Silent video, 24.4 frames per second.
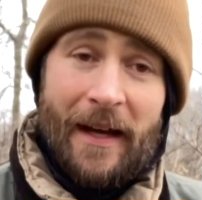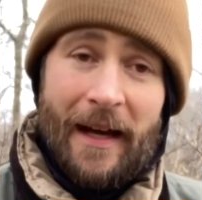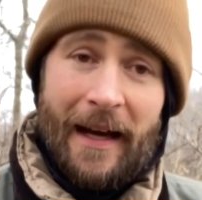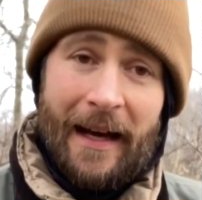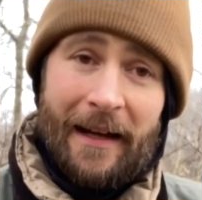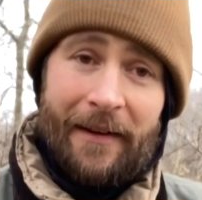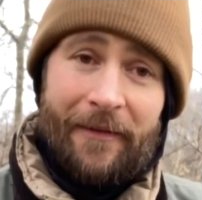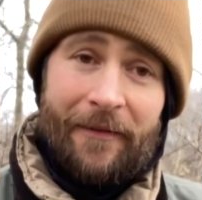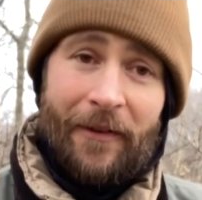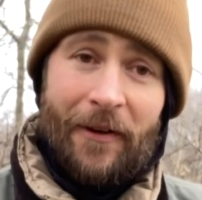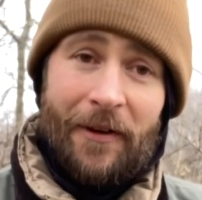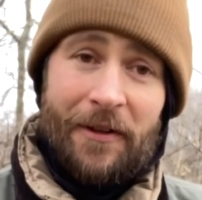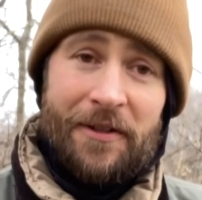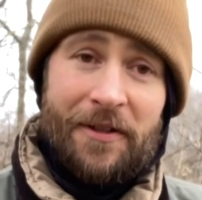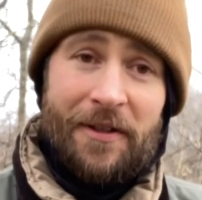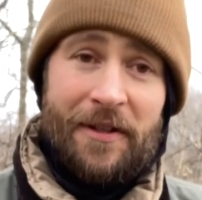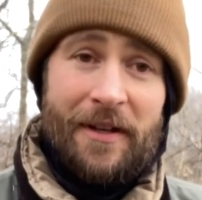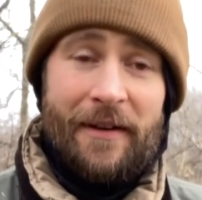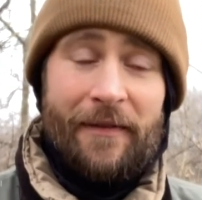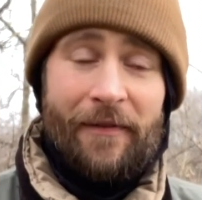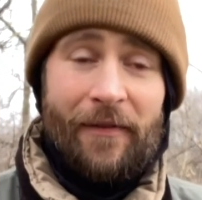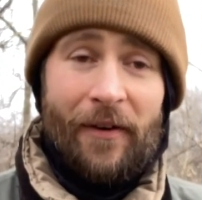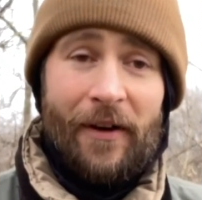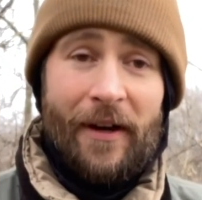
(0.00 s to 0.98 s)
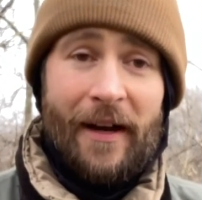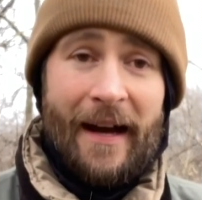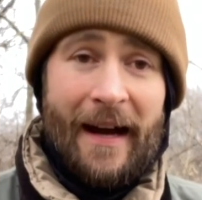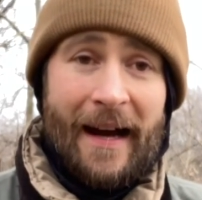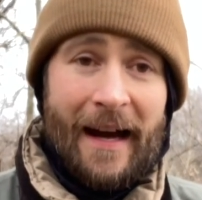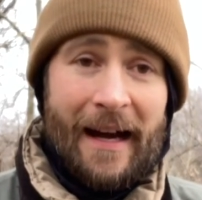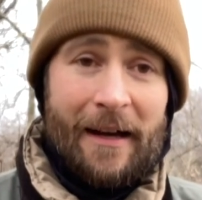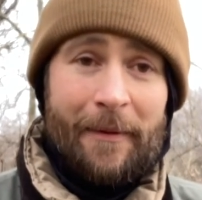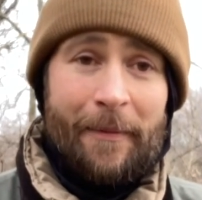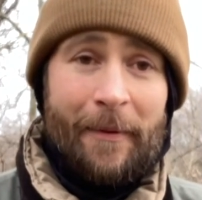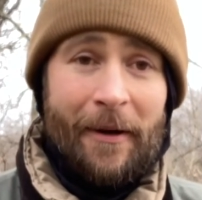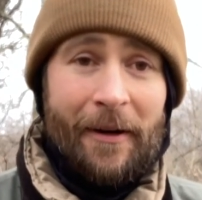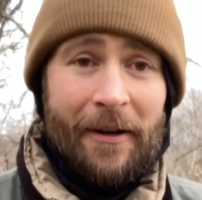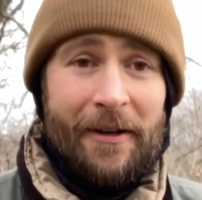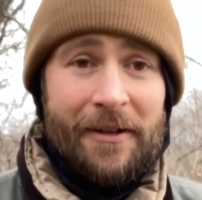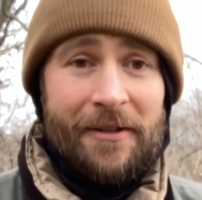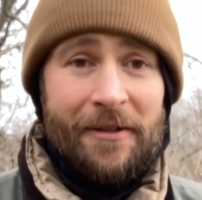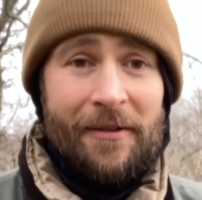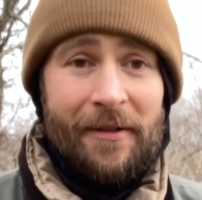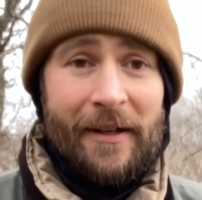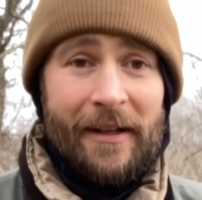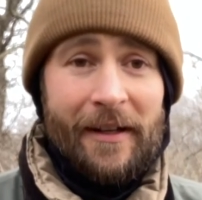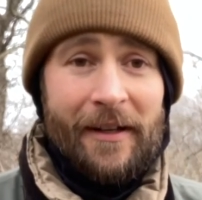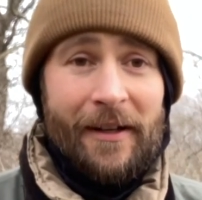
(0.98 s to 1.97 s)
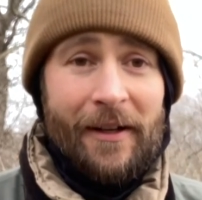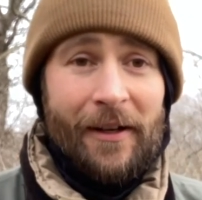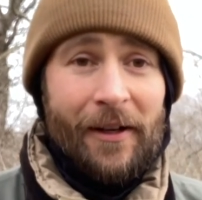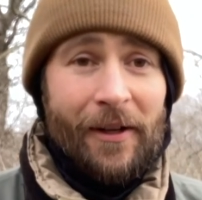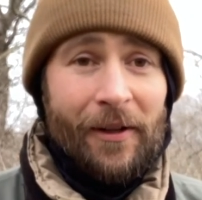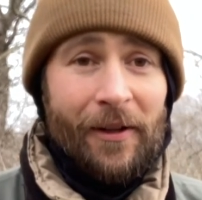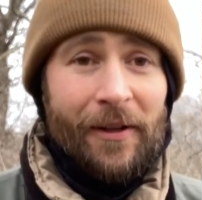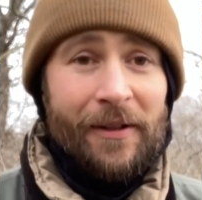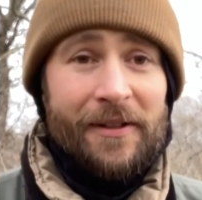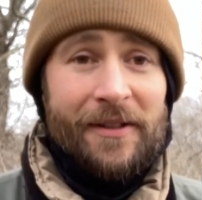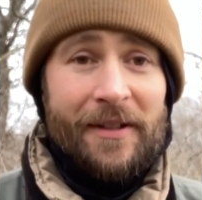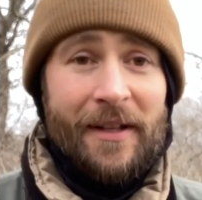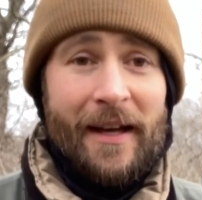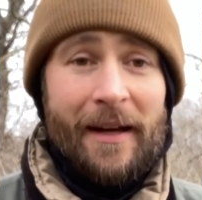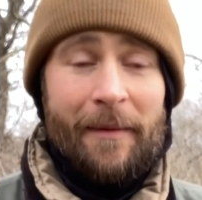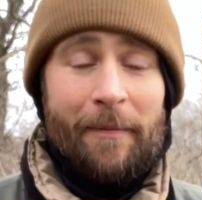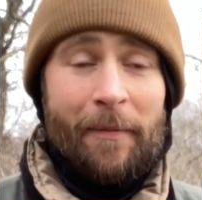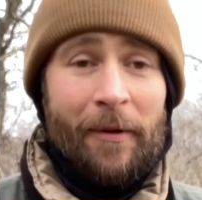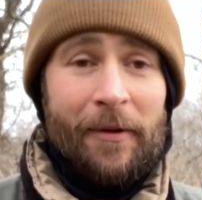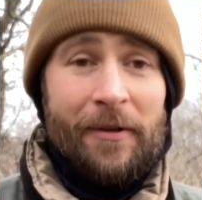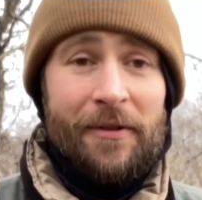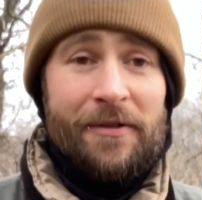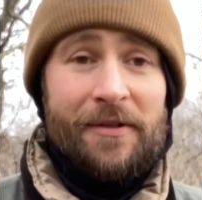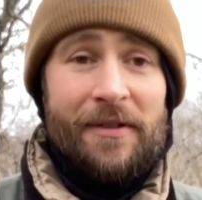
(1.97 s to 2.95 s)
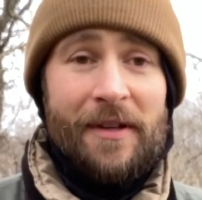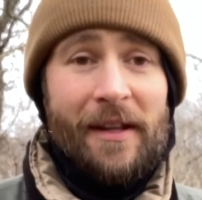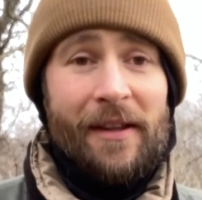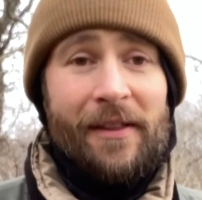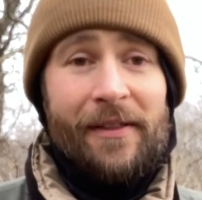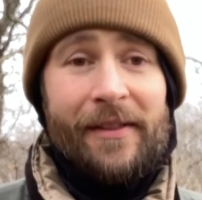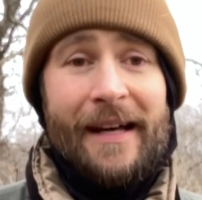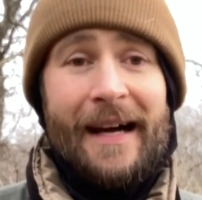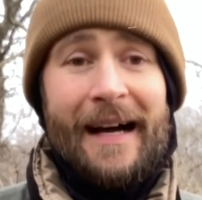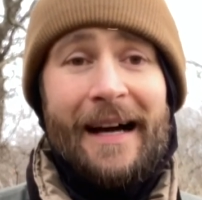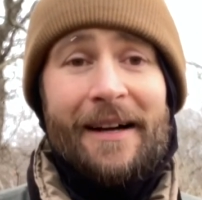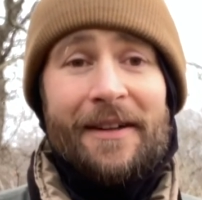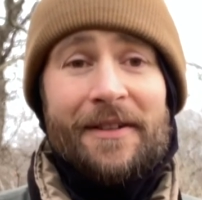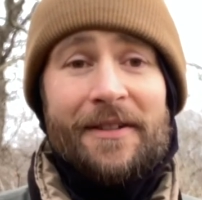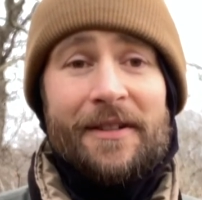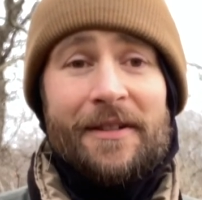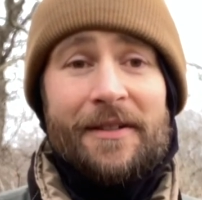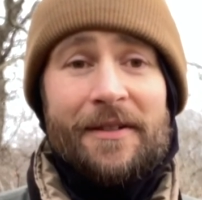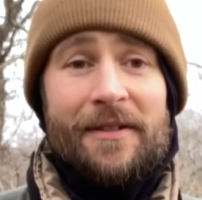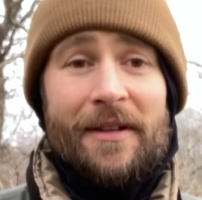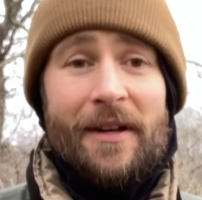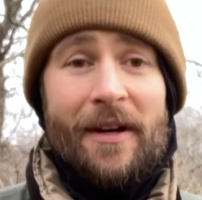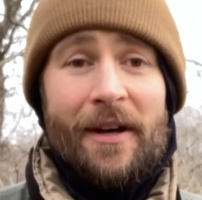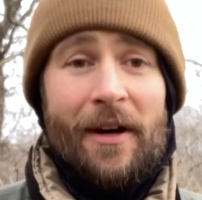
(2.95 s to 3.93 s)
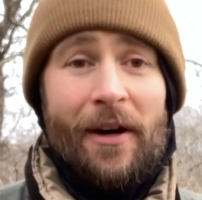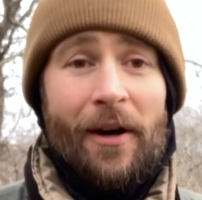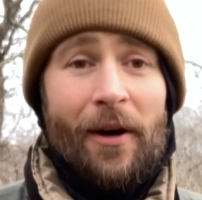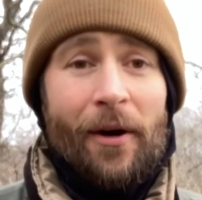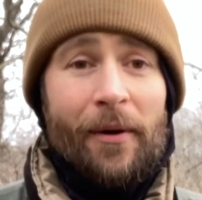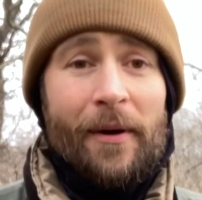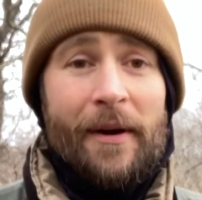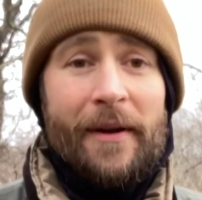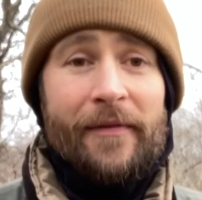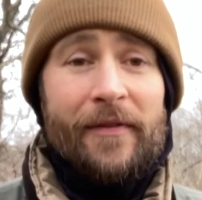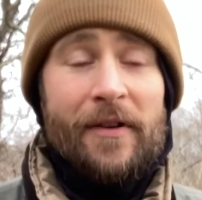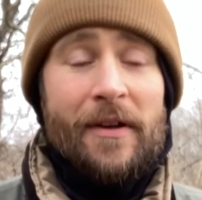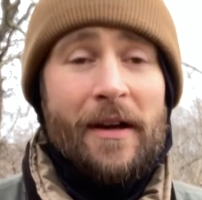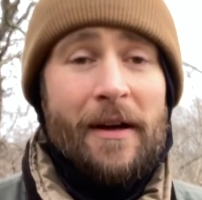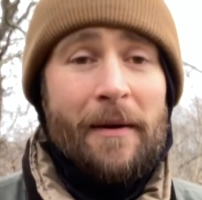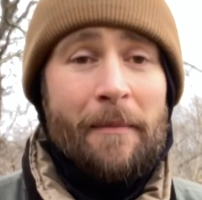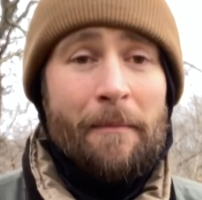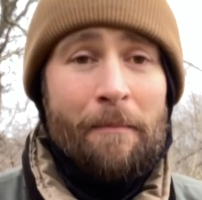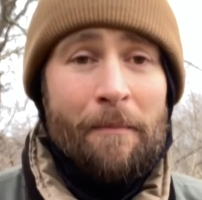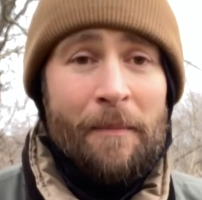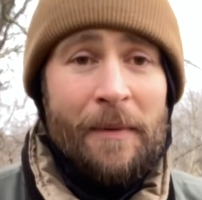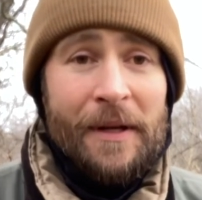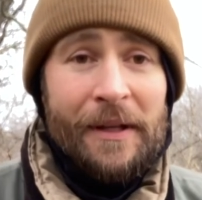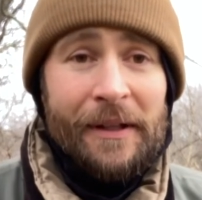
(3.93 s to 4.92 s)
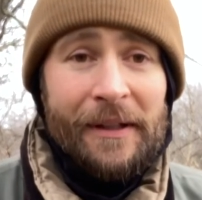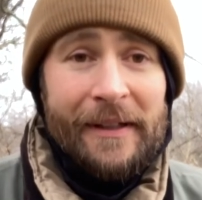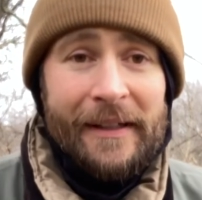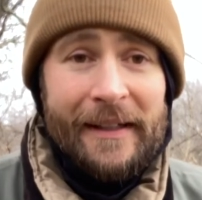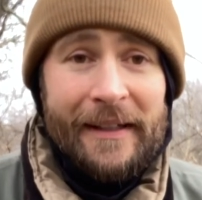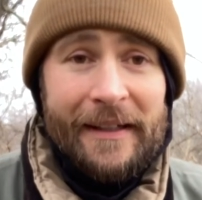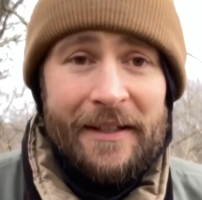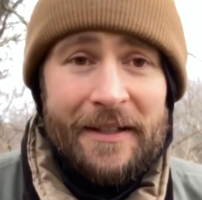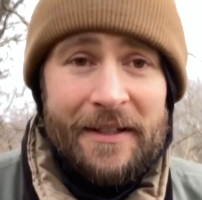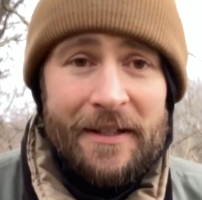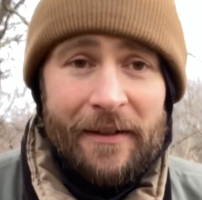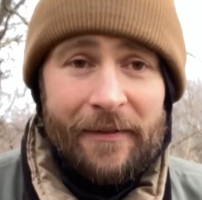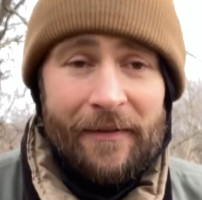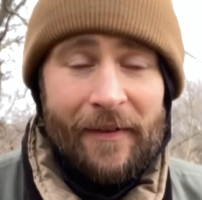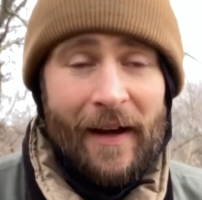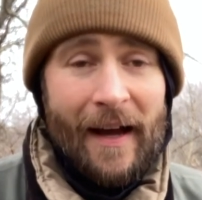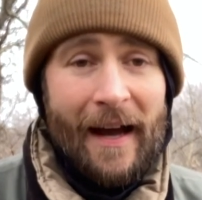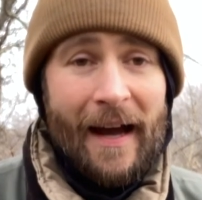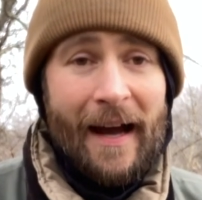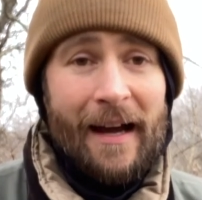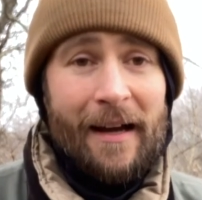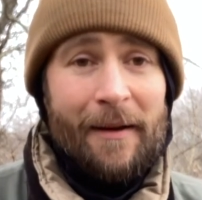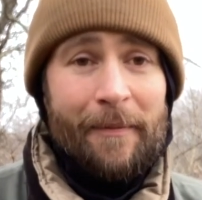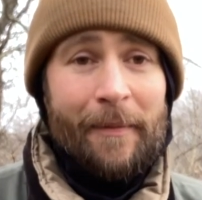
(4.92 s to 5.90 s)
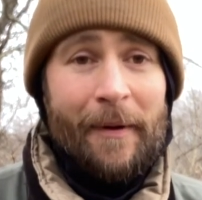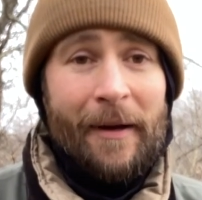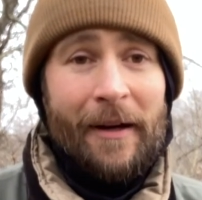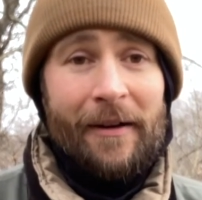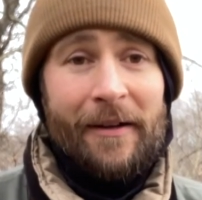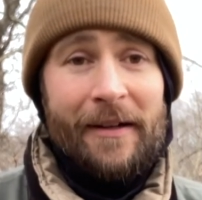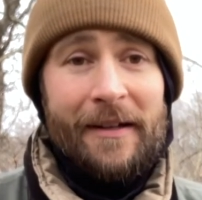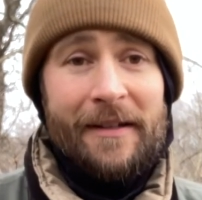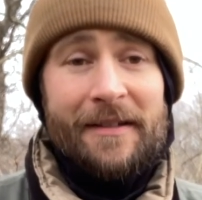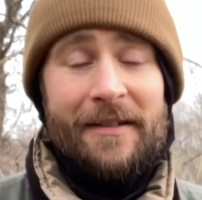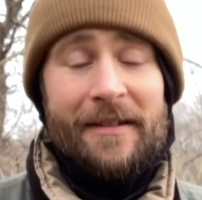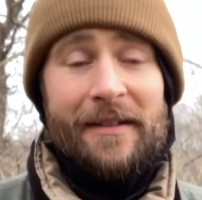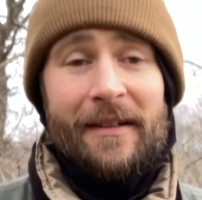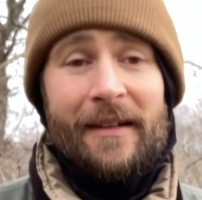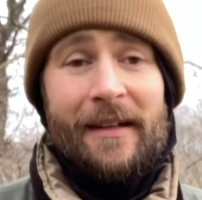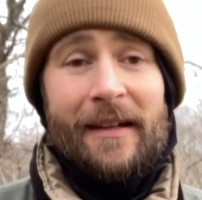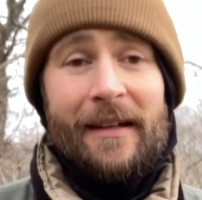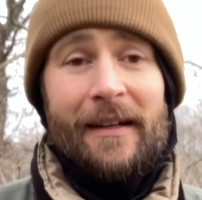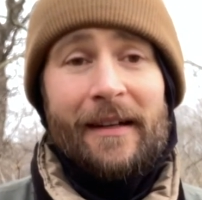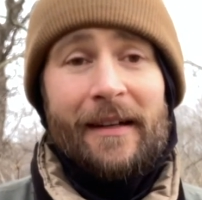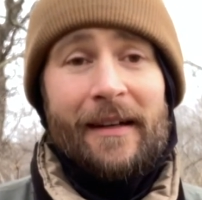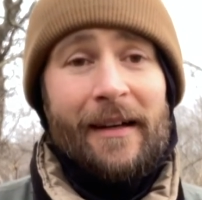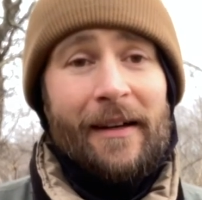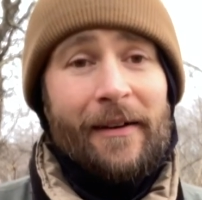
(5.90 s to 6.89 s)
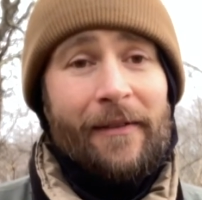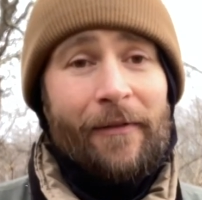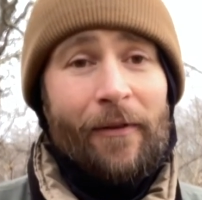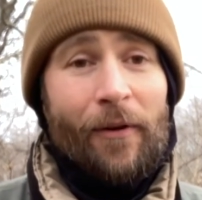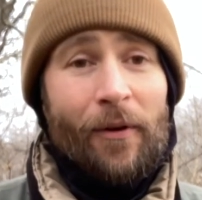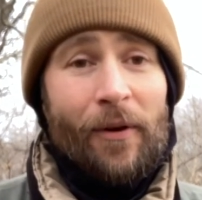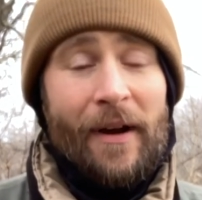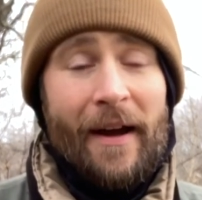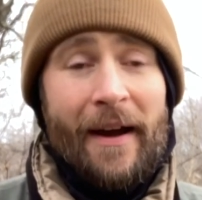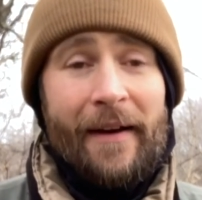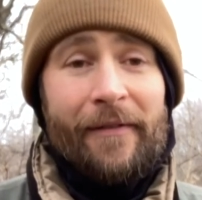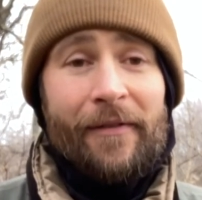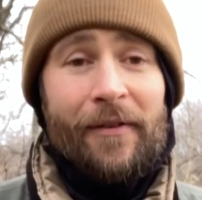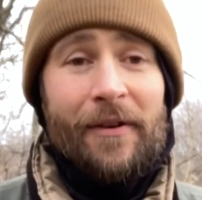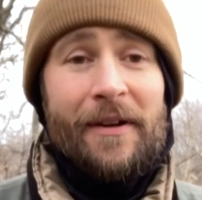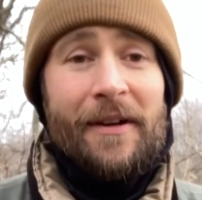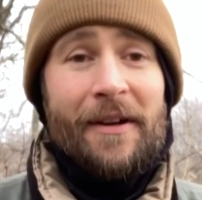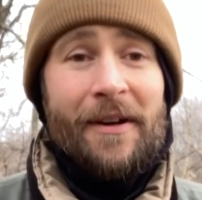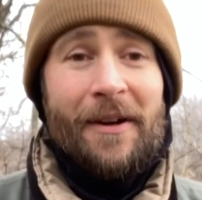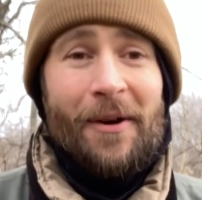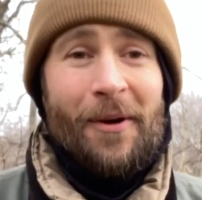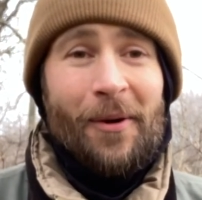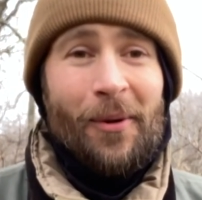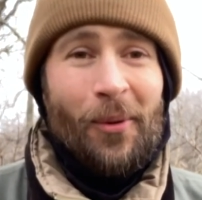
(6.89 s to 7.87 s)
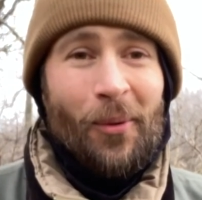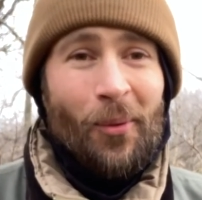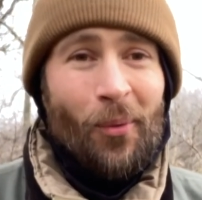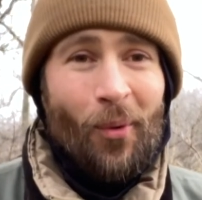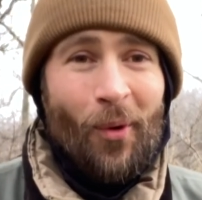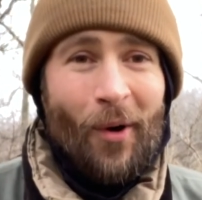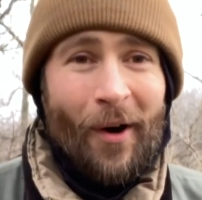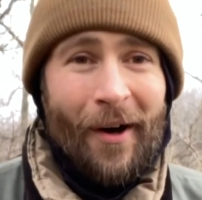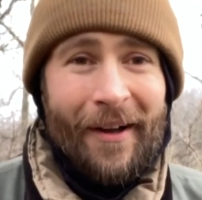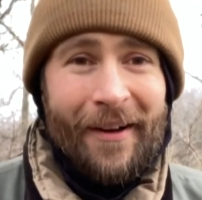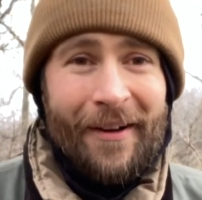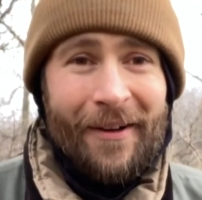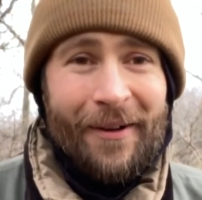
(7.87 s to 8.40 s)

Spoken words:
Adversity for a hackberry tree looks like producing thousands or even millions of hackberries for every one